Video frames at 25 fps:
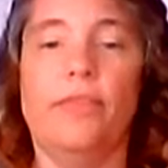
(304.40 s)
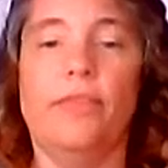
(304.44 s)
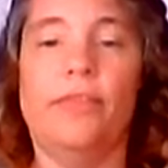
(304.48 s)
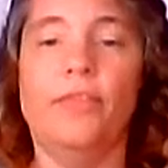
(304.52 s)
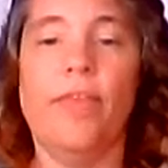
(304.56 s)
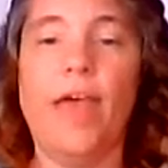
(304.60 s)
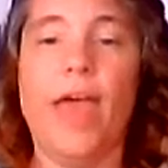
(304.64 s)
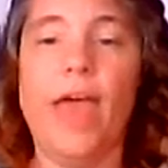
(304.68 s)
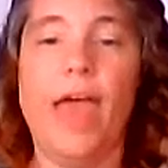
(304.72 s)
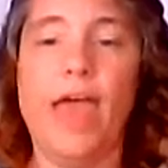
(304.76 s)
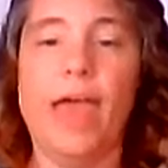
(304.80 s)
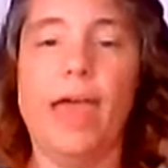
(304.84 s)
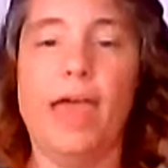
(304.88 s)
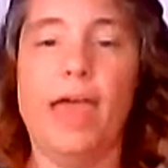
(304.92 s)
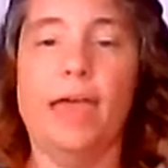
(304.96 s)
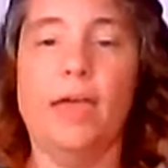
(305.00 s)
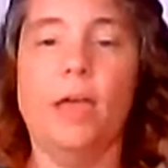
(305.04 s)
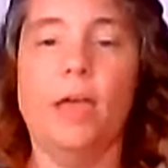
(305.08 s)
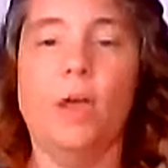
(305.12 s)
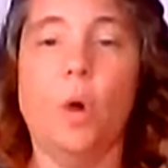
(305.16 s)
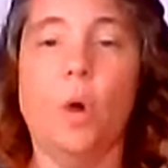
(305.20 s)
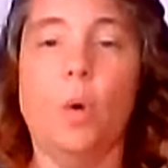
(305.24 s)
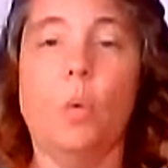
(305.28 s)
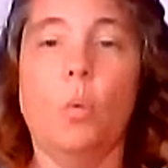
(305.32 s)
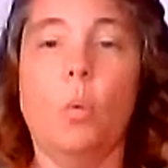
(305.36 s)

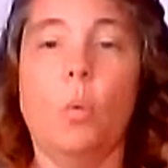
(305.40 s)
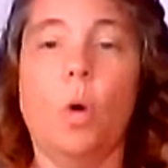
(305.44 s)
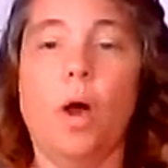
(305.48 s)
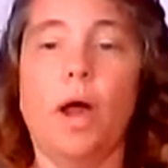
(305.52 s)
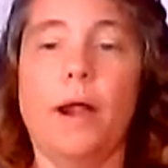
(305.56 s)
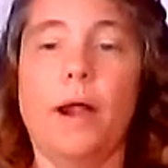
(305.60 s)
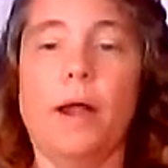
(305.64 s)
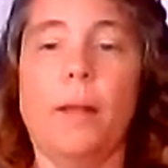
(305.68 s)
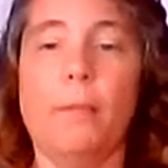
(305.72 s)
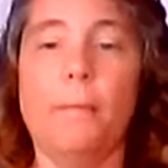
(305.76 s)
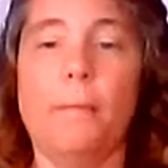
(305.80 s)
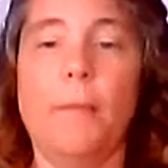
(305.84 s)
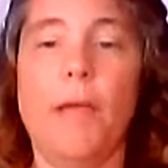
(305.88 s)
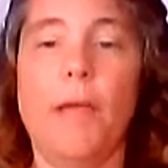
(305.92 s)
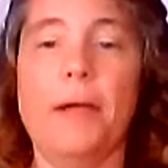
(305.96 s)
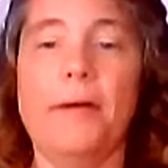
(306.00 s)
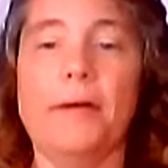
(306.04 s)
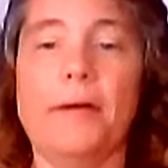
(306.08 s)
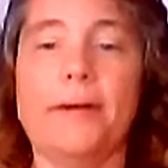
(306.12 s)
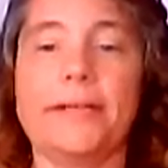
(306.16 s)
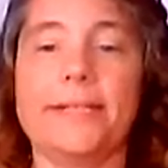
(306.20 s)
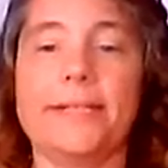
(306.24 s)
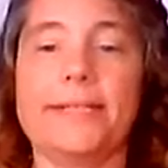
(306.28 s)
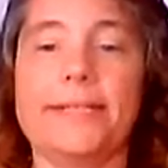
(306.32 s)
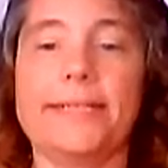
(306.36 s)
They wanted
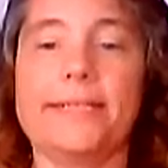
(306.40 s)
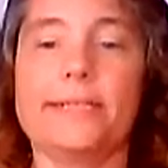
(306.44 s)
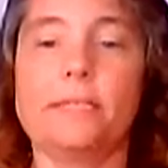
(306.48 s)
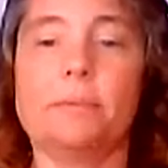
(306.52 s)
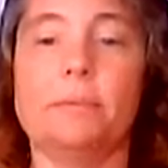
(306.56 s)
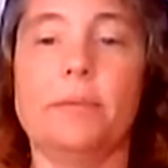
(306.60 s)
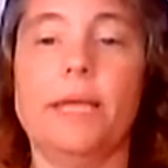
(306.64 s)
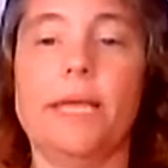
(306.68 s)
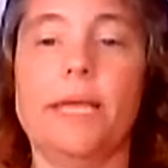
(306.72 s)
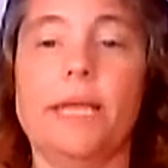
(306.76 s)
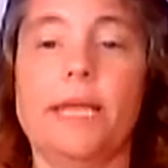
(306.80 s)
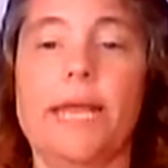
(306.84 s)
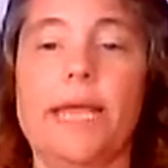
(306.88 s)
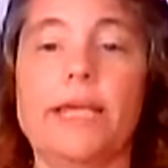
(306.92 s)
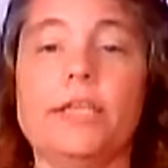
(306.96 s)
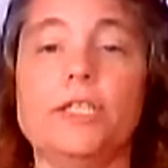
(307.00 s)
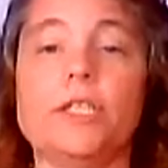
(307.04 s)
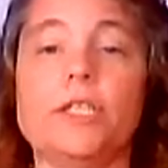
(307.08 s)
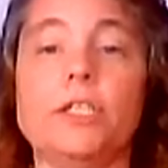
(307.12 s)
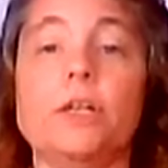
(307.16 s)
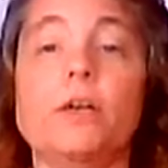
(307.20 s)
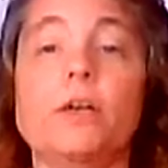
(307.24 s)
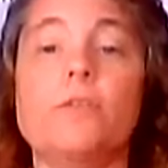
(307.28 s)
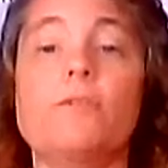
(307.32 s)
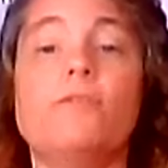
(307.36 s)
America to be a
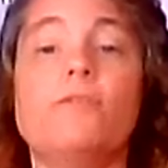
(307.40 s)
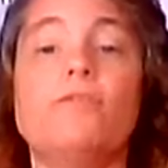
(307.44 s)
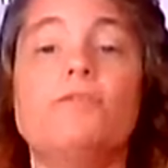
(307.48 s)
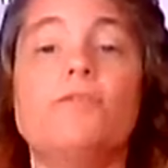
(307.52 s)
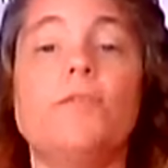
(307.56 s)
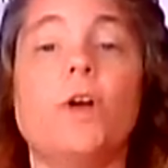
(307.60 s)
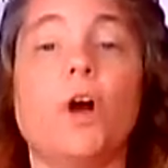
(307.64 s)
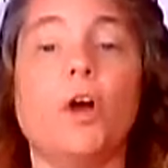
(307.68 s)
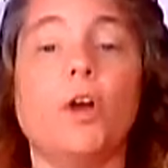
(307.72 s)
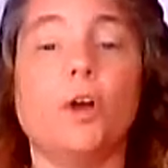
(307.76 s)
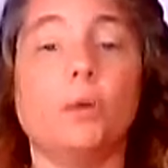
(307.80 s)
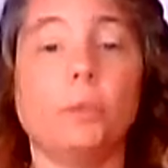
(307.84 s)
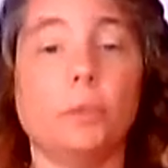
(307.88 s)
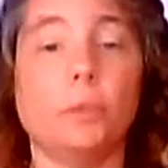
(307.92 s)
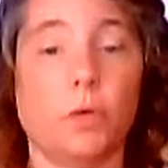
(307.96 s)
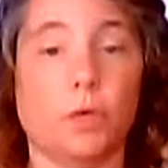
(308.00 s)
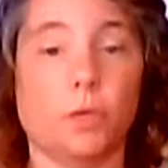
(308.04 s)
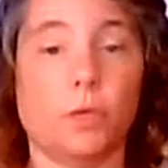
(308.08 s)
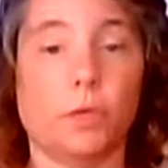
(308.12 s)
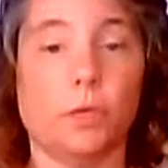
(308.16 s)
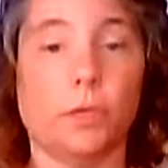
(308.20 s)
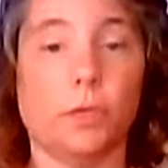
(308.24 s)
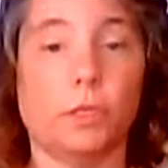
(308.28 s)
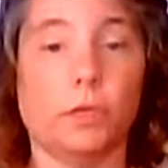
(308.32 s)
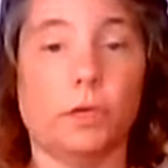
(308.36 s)
nation of
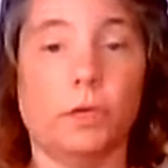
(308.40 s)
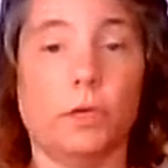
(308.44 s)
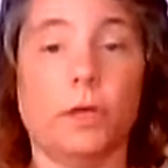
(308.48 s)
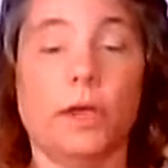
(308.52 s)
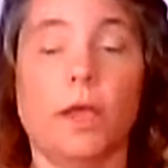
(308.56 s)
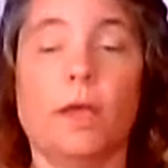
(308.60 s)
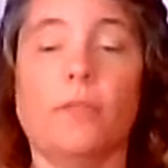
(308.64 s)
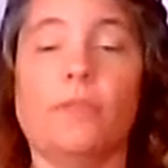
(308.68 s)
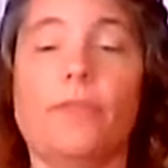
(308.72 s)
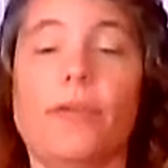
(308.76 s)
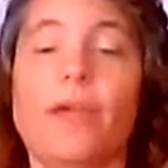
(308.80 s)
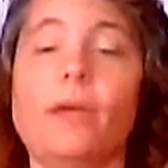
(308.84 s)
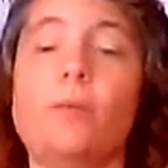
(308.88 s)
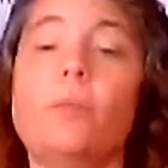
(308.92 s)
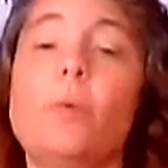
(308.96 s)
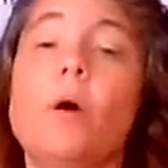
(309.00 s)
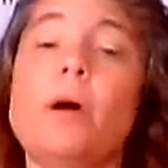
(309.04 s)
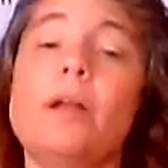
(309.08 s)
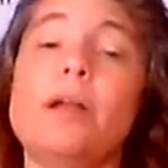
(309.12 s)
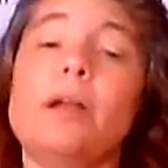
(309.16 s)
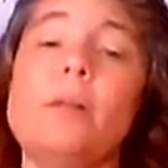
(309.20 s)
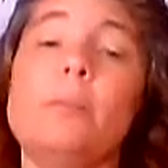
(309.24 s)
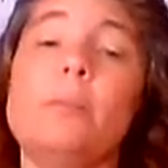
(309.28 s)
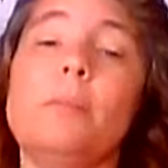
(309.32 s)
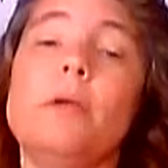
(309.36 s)
farmers. They
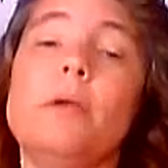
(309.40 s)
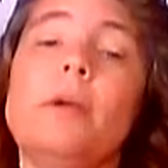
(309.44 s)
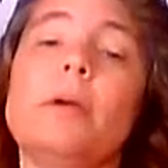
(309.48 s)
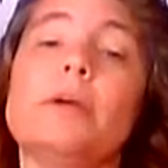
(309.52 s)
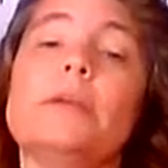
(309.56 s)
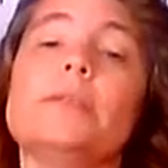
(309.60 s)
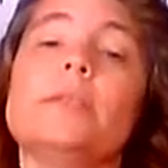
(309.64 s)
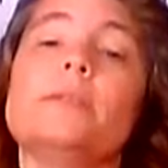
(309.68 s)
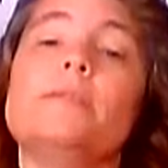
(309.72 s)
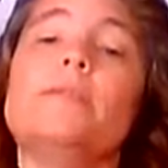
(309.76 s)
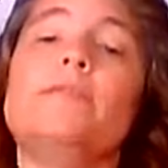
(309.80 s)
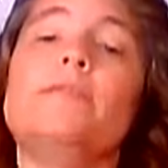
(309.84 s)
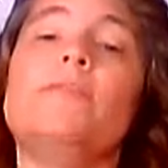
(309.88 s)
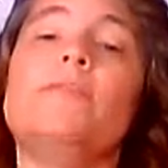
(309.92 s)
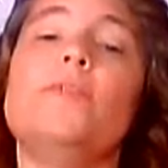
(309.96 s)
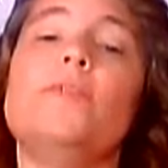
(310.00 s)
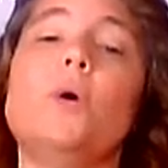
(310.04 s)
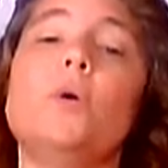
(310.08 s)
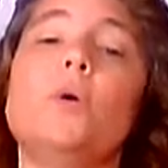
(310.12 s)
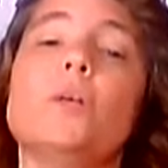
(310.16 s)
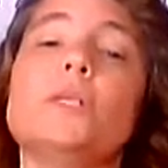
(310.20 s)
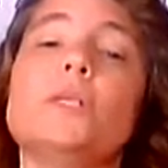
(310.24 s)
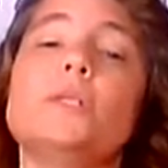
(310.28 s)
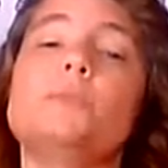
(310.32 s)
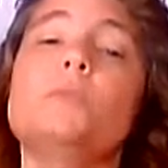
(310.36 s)
wanted America to
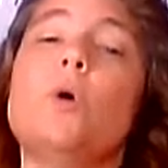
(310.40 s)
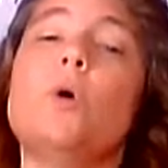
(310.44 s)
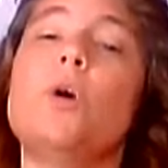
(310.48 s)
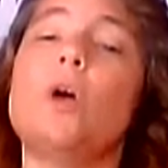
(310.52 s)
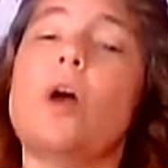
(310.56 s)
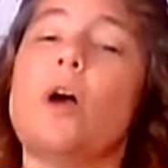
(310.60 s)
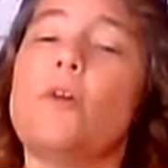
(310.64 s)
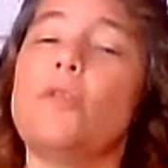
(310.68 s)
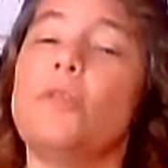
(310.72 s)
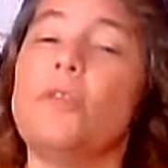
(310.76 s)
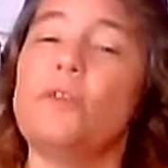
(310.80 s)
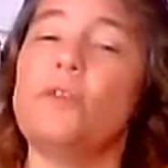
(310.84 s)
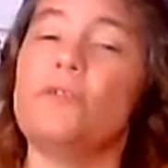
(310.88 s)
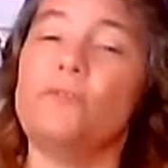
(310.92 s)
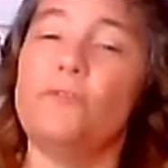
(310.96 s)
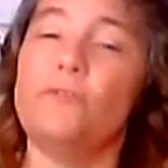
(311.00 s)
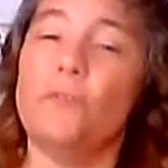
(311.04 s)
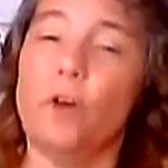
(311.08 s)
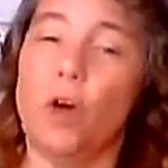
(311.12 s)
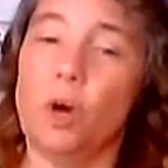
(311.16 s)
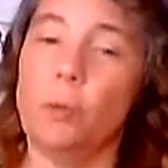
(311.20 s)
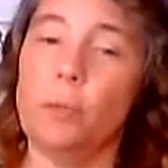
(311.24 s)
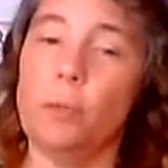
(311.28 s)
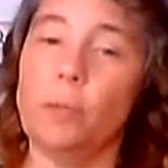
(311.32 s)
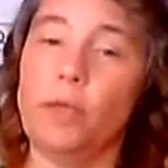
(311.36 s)
focus more on the
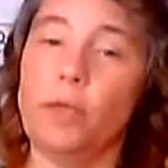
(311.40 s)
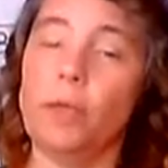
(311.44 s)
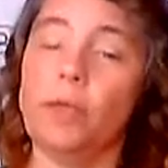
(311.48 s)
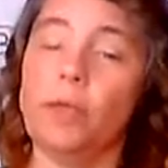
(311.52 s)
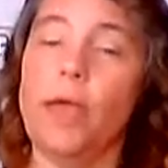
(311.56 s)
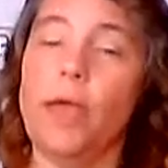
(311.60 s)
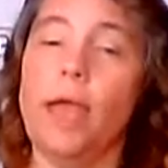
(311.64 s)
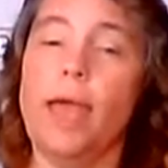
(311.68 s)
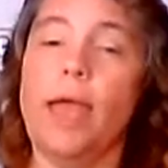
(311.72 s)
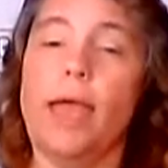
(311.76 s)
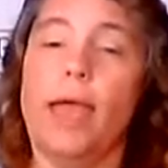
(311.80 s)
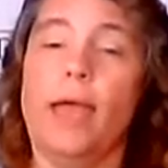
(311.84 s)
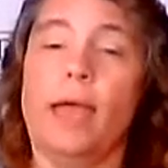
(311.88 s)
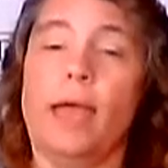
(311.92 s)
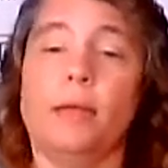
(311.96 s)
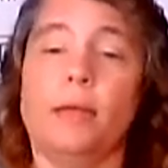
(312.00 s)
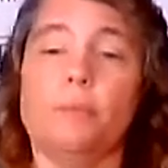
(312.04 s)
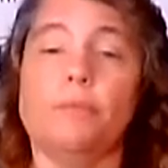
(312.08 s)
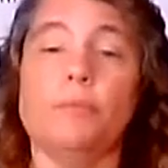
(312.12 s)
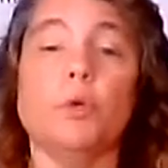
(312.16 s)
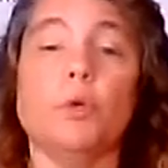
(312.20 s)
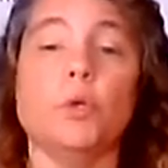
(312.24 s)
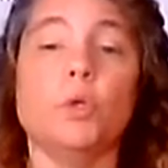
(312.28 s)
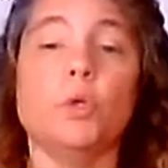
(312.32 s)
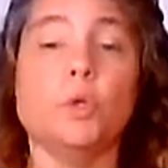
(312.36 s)
farming and
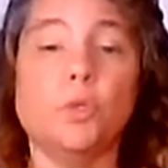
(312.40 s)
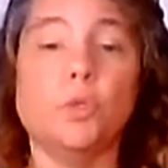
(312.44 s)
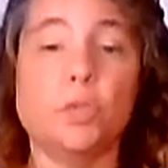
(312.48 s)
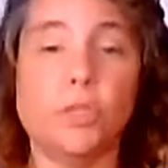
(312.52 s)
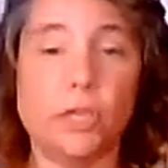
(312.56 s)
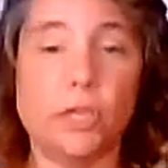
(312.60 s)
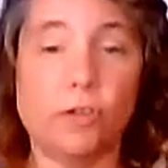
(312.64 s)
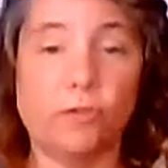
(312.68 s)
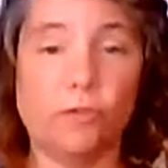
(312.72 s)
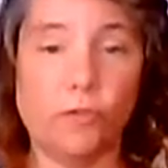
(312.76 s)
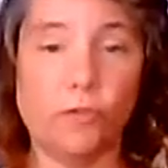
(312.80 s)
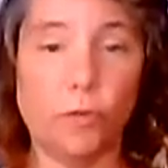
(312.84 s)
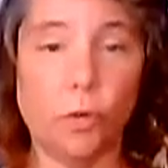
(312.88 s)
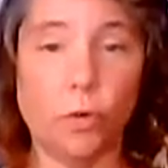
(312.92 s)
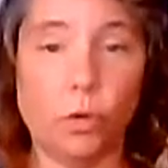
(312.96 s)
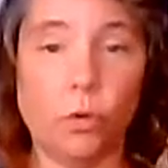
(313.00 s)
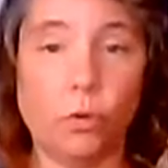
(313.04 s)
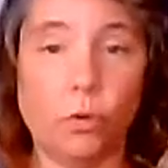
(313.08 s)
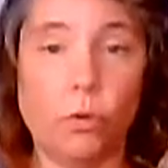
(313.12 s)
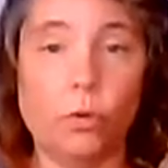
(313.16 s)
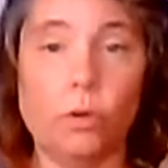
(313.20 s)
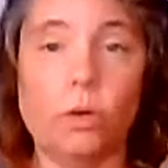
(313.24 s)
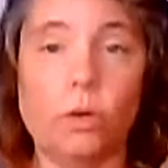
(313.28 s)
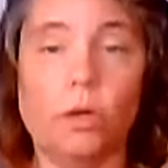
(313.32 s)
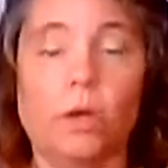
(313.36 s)
producing
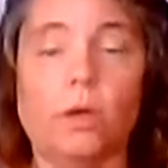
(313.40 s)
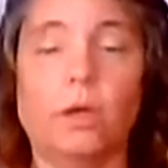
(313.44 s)
food